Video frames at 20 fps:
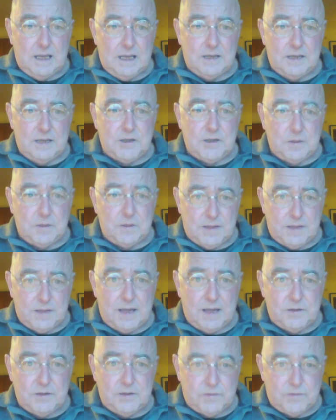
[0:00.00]
showed
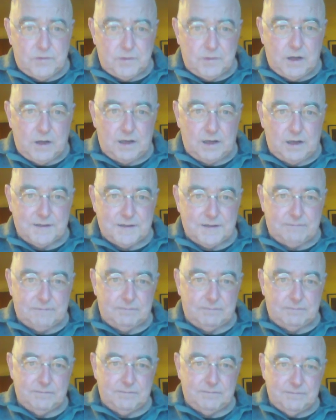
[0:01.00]
their true colours.
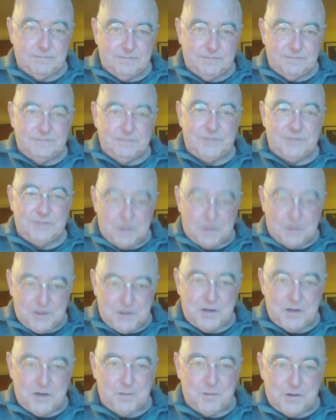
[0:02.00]
Joey
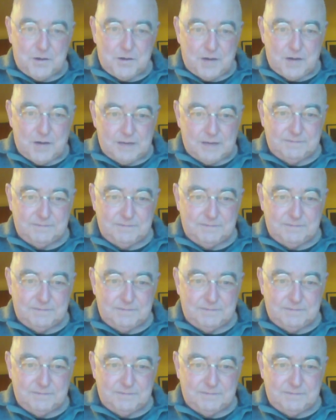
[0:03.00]
Joe Maguire.